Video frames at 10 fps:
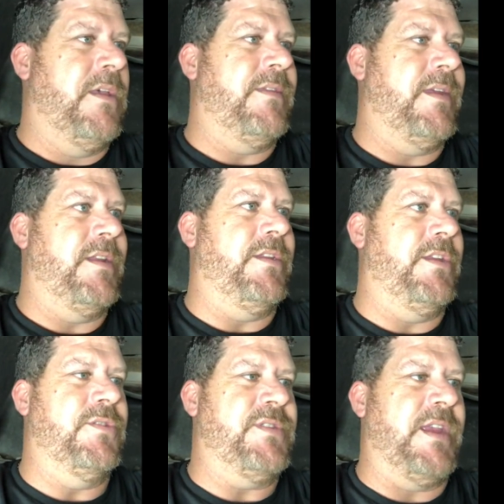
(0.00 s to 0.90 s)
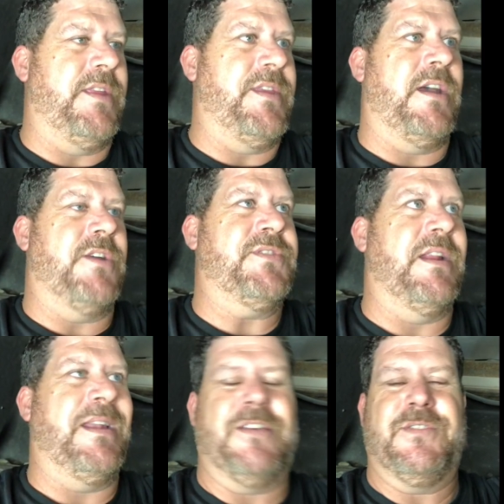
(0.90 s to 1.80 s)
than using anything else, and
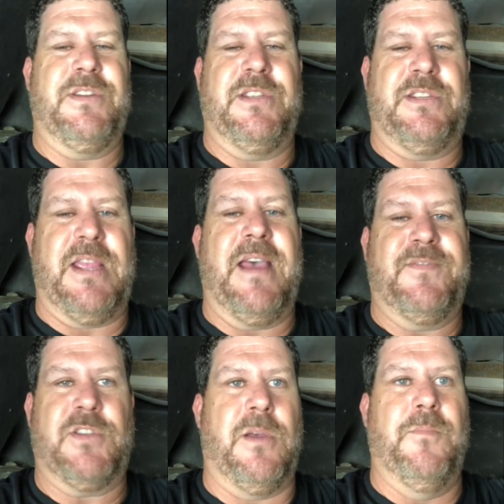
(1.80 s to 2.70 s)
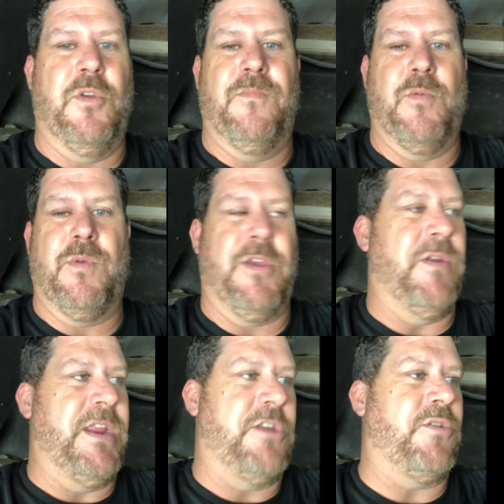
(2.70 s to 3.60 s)
it allows it to have some movement without
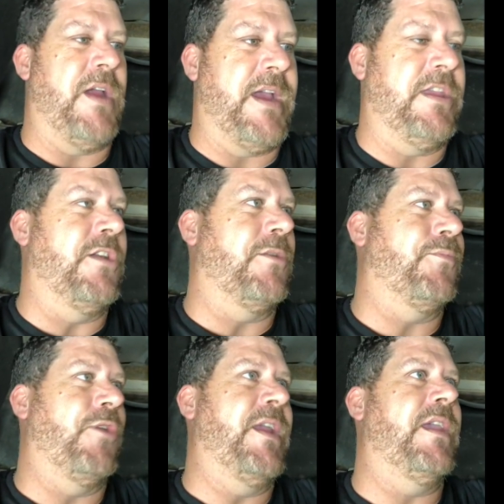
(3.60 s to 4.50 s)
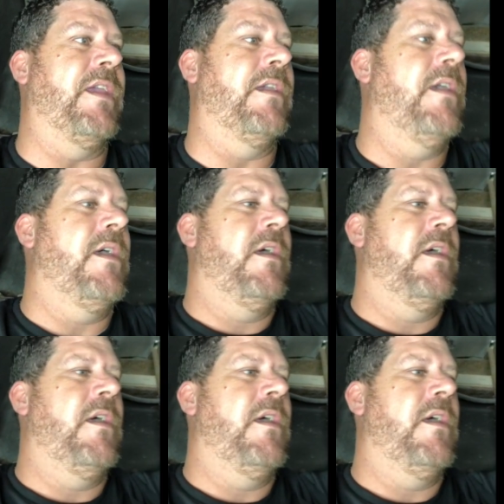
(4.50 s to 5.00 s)
any cracking or breaking.